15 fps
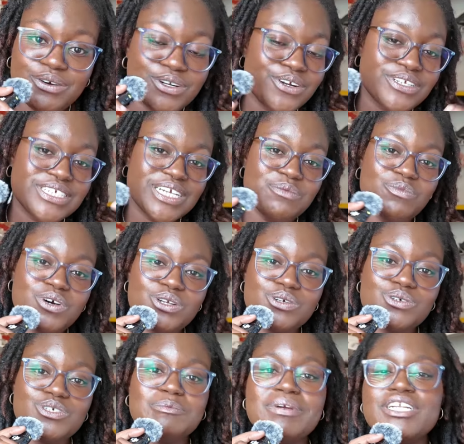or you're someone
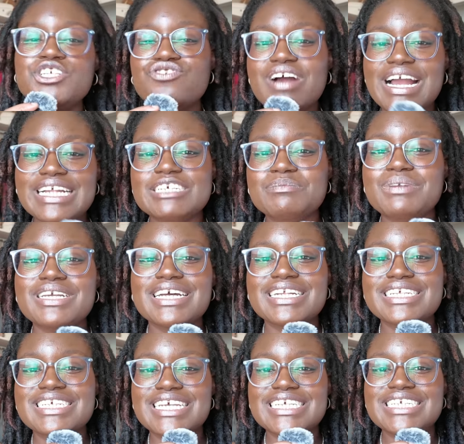who's been trying to be
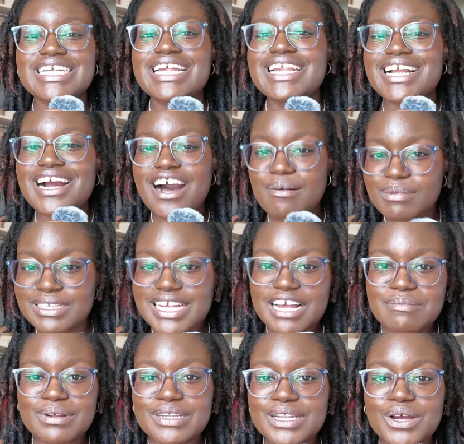consistent, comment
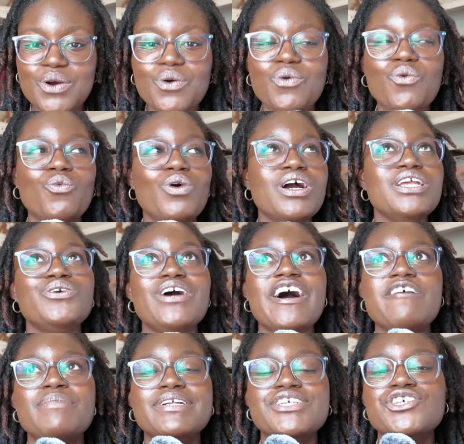down below what you
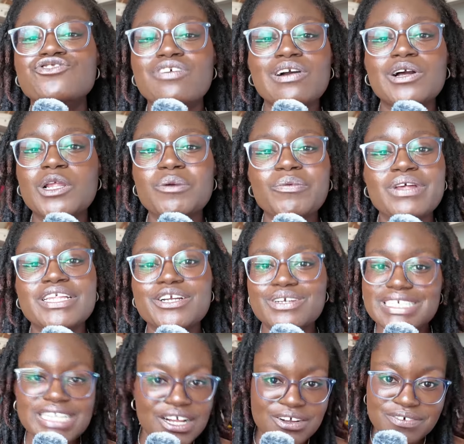have been struggling with
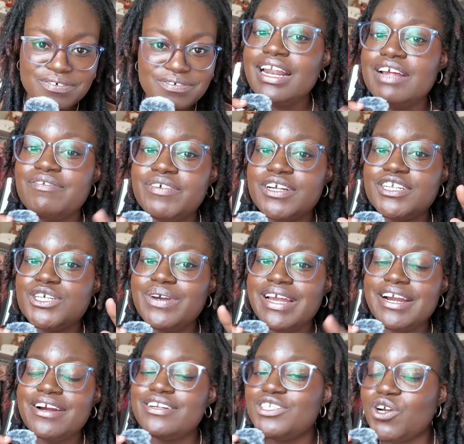yourself. And if you're new
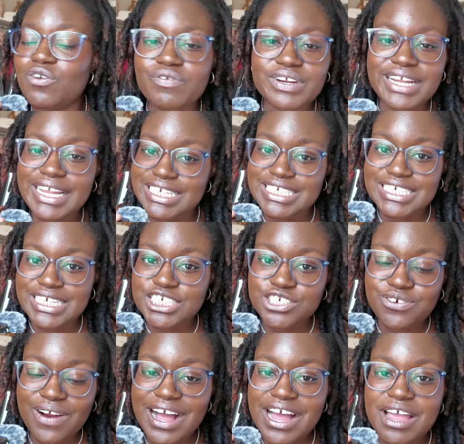here, don't forget to
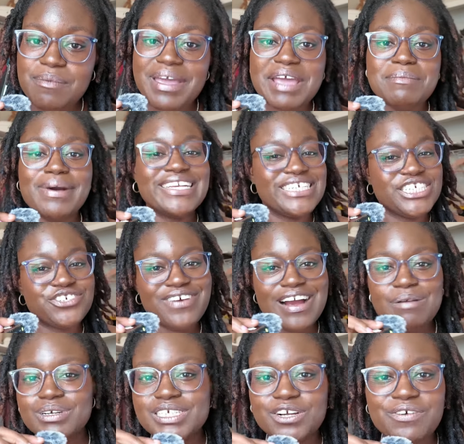subscribe, and my
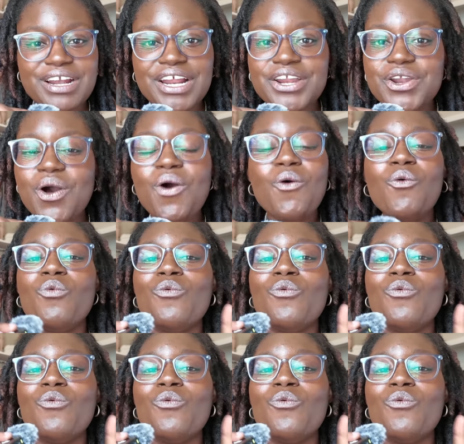subscribers already know